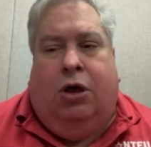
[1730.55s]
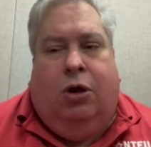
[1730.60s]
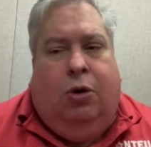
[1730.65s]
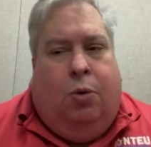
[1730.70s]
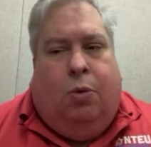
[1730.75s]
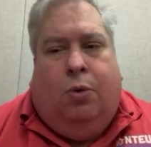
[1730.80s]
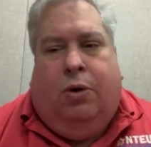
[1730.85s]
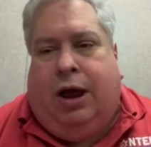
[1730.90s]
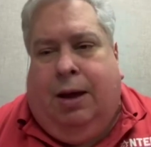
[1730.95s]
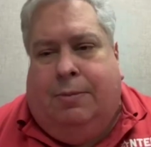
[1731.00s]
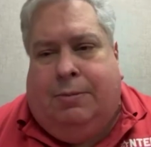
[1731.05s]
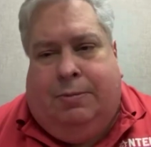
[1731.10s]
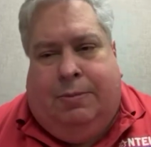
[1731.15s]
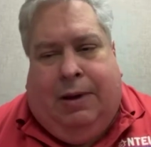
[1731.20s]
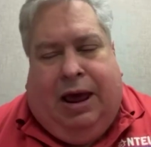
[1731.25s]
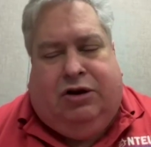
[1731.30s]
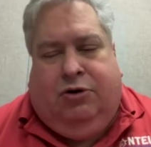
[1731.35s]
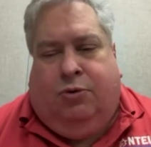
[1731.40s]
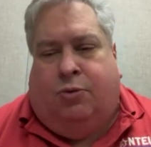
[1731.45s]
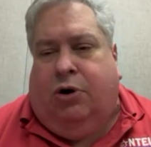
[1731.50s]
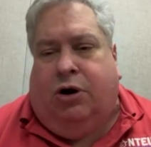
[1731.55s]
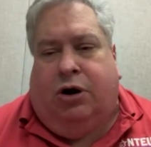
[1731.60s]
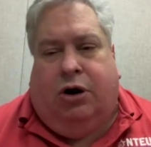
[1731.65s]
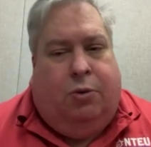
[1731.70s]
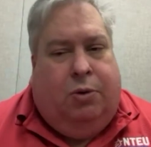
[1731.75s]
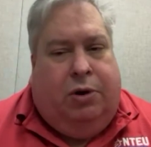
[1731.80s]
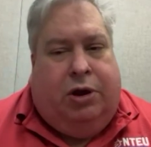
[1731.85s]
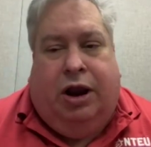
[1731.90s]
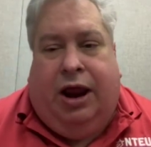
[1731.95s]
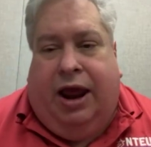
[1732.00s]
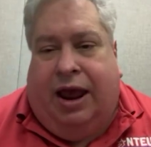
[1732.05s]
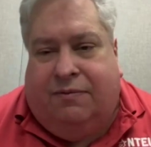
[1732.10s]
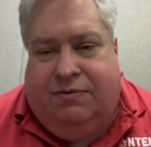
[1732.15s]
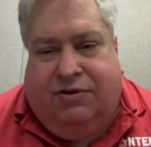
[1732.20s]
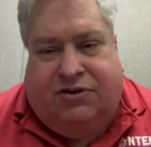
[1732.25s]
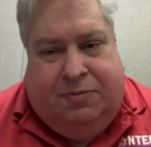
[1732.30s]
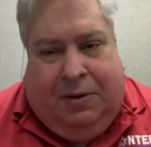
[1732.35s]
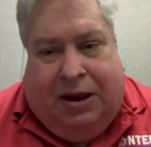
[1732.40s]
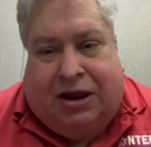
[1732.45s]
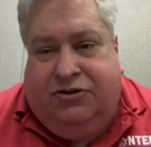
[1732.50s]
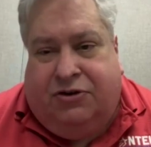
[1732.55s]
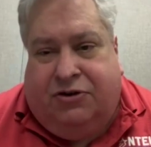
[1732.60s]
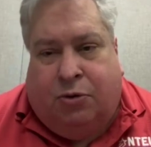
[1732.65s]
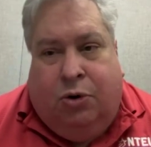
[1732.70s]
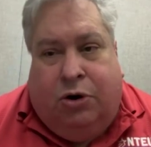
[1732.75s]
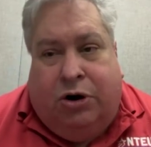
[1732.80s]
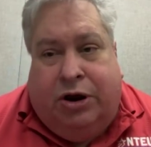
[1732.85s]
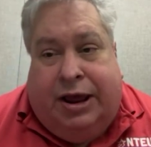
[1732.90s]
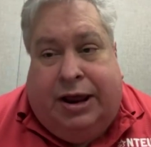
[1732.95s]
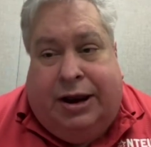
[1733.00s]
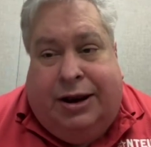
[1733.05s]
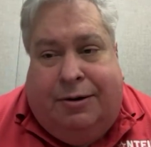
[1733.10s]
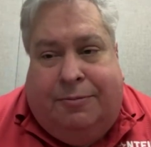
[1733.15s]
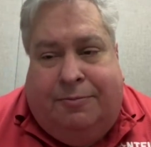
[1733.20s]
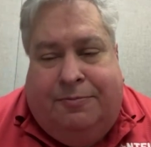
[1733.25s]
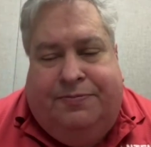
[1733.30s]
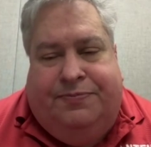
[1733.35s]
"Well, we're coming back to work. Are we going to have a space to work in?"